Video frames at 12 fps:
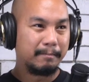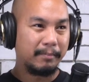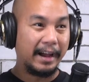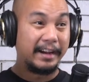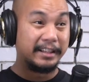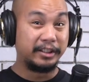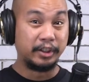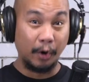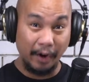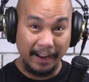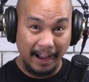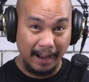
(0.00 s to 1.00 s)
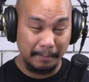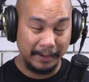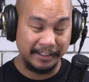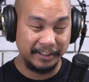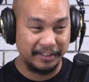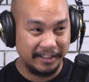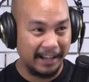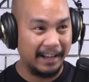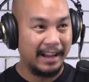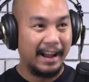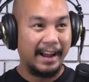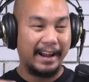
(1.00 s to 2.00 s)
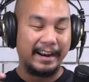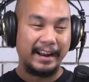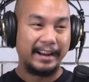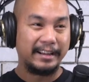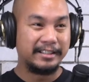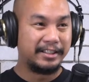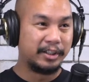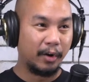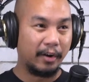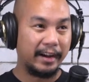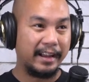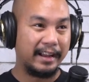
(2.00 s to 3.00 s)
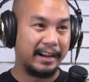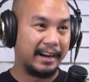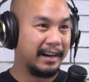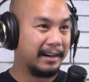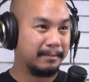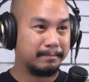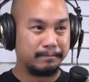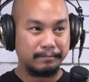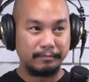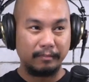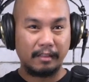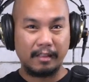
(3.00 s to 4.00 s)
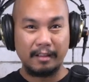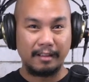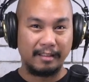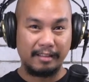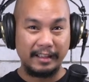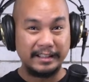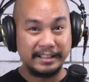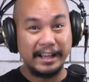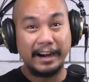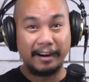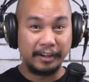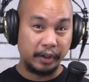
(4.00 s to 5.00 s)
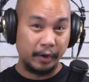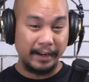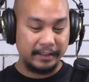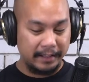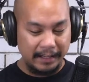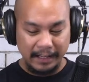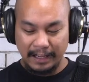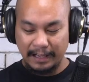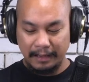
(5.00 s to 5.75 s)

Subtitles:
I enjoy hype, I should say, and I enjoy things that are trendy,